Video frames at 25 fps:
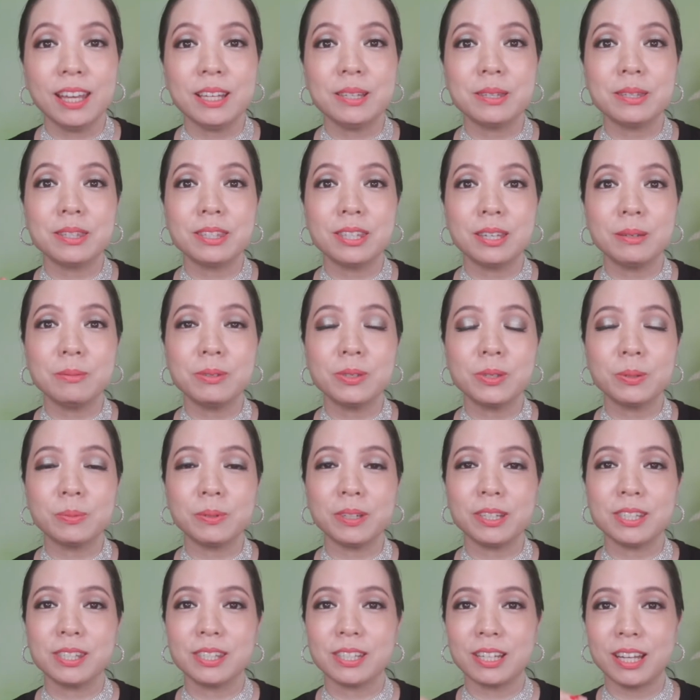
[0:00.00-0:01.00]
It seems to
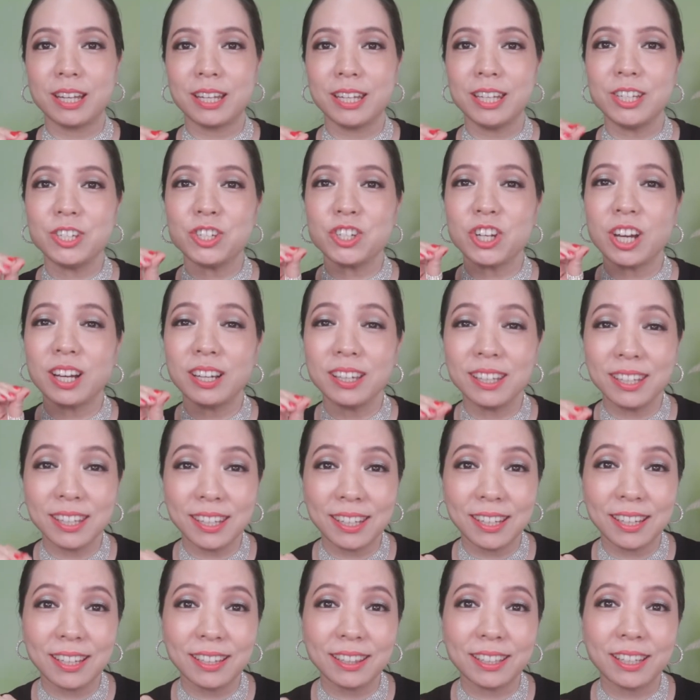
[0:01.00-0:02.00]
be slightly
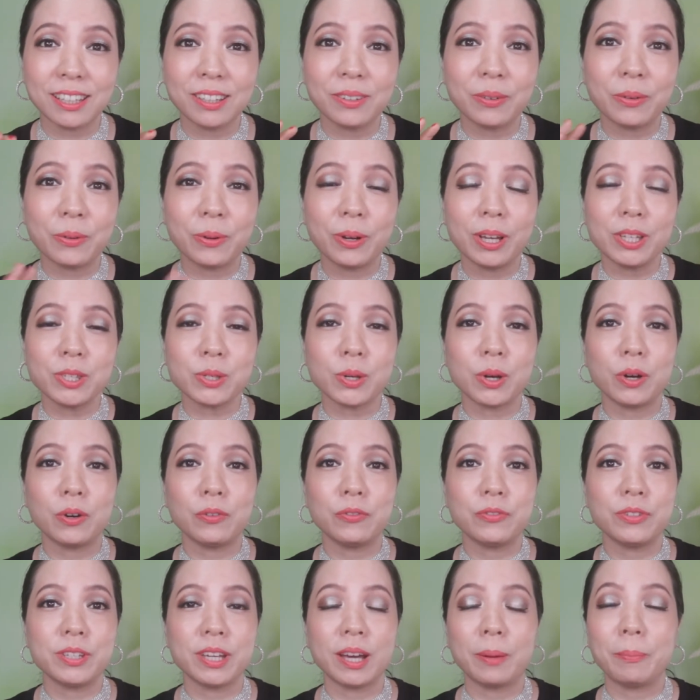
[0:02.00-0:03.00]
chunkier than the rest
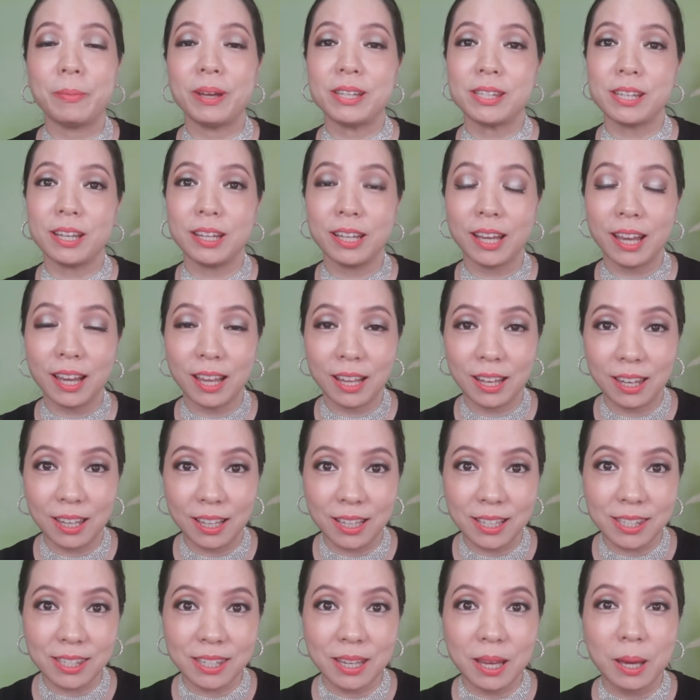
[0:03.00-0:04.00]
of their metallic
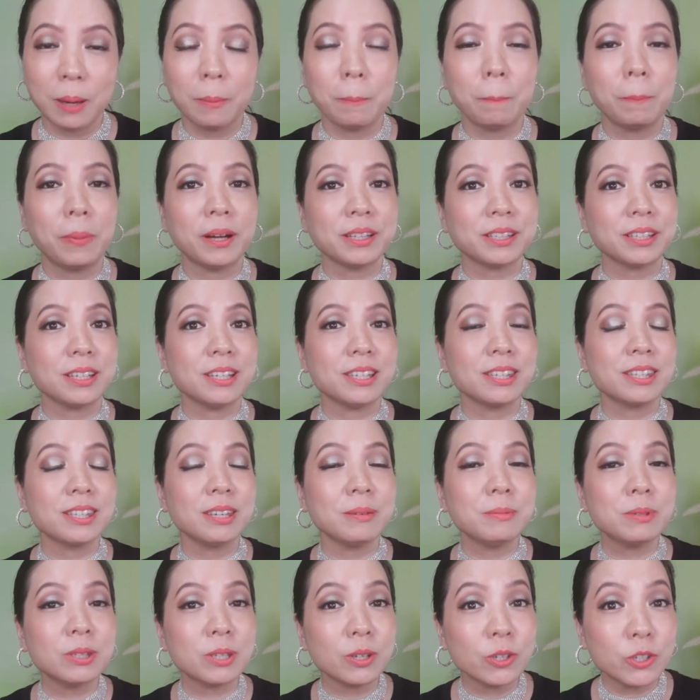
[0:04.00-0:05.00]
colors, but it
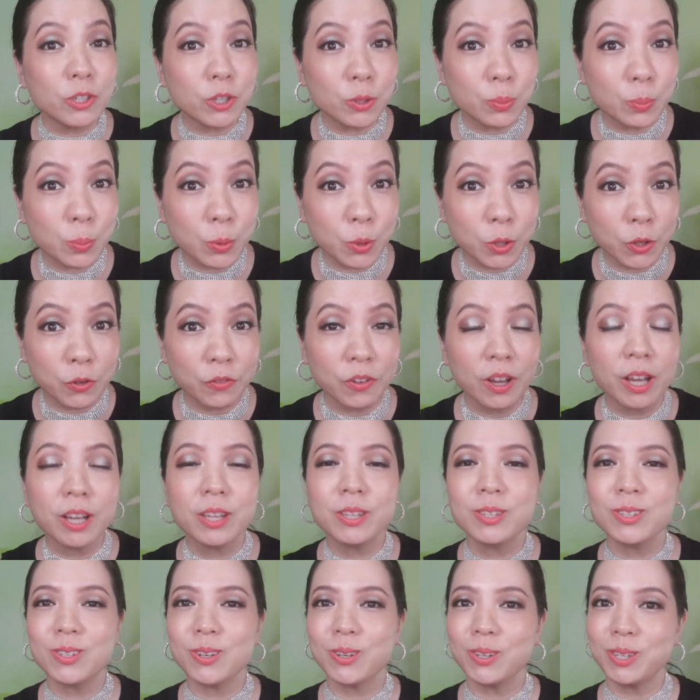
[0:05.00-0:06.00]
seems so smooth,
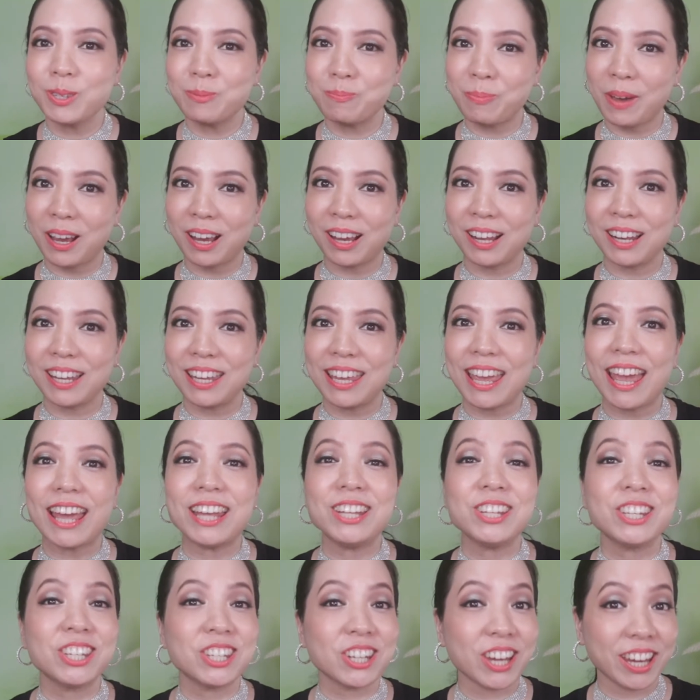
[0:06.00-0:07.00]
so sparkly
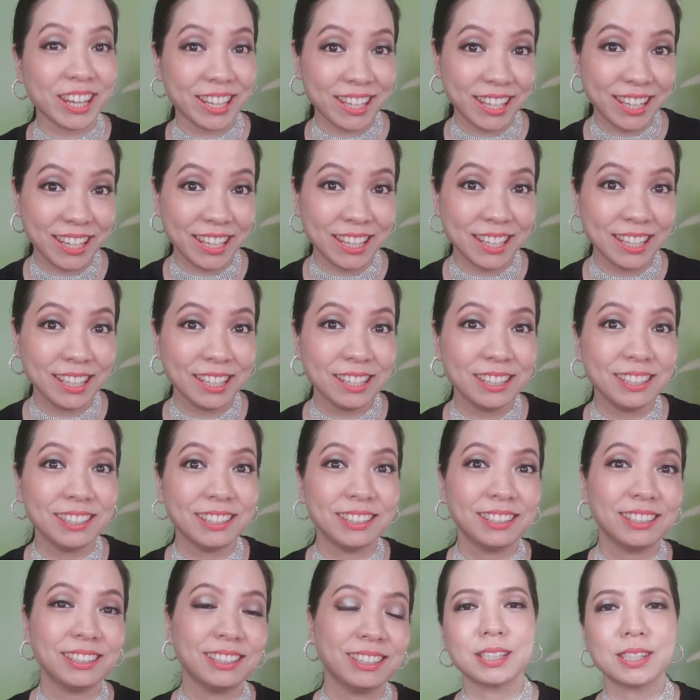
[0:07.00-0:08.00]
and shiny.
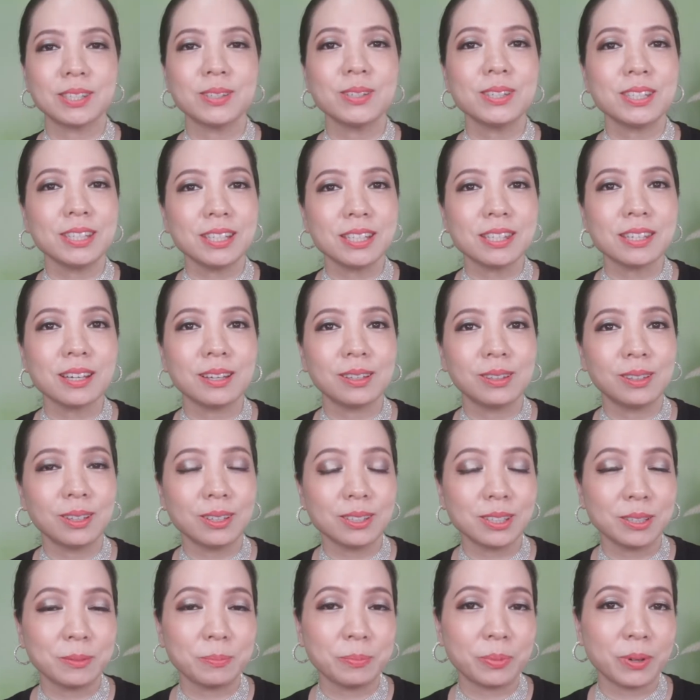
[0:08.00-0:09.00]
So these are
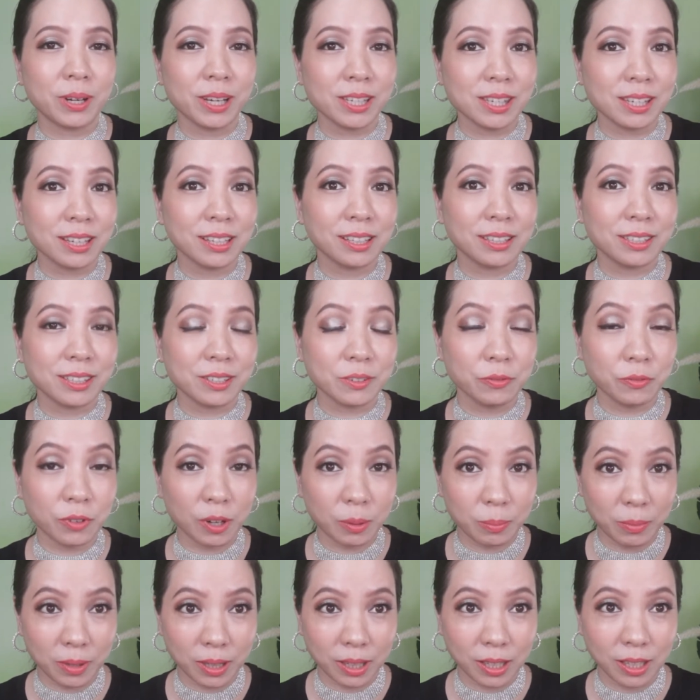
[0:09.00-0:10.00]
not the pressed glitter
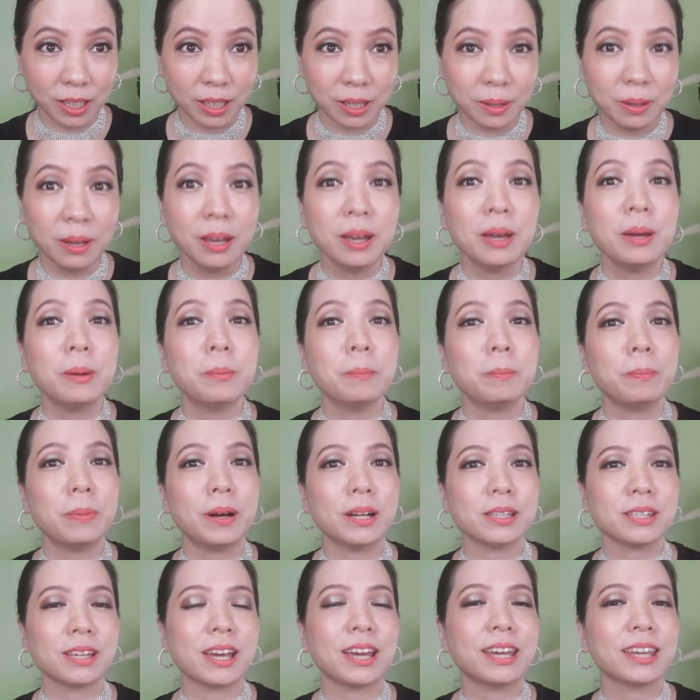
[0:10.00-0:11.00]
formula,
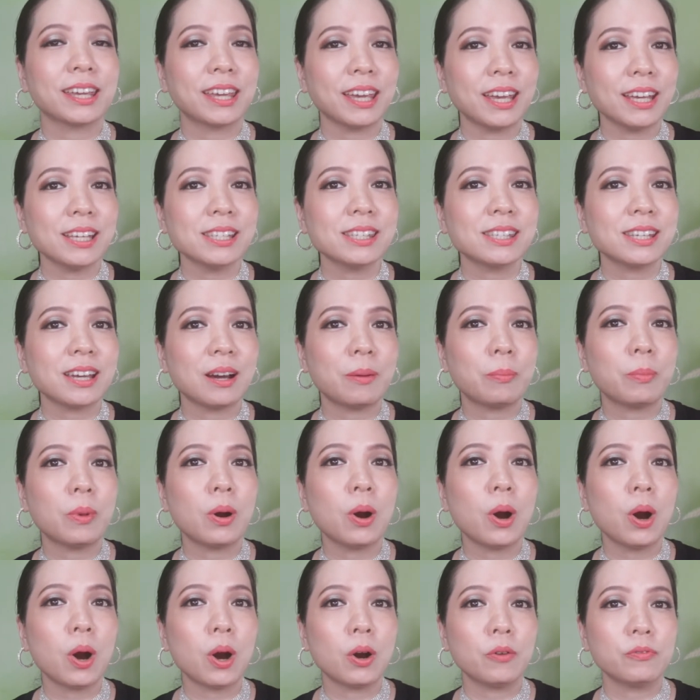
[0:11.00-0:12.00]
but I guess they are
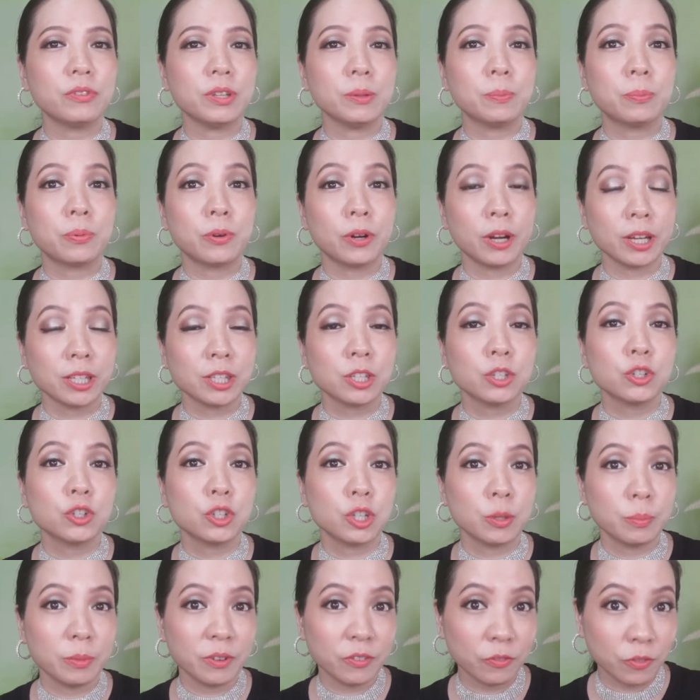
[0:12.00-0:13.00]
more of the pressed
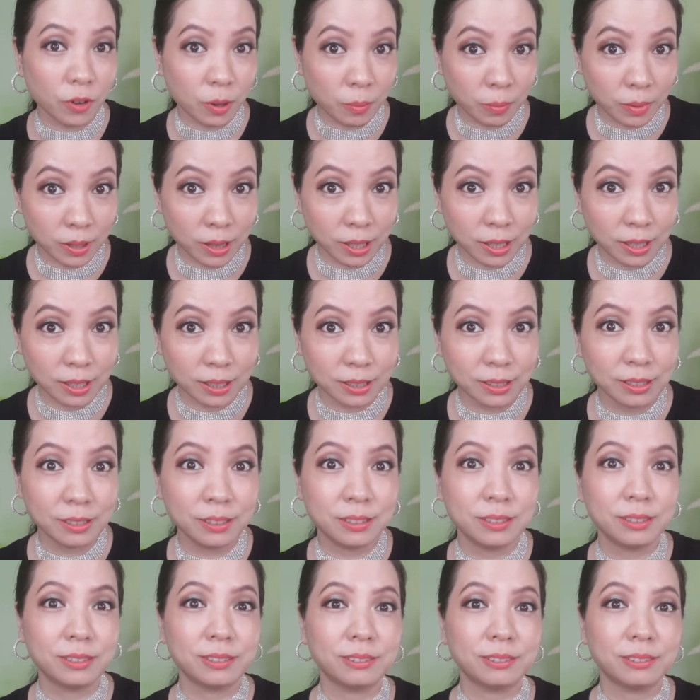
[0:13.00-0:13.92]
shimmer formula.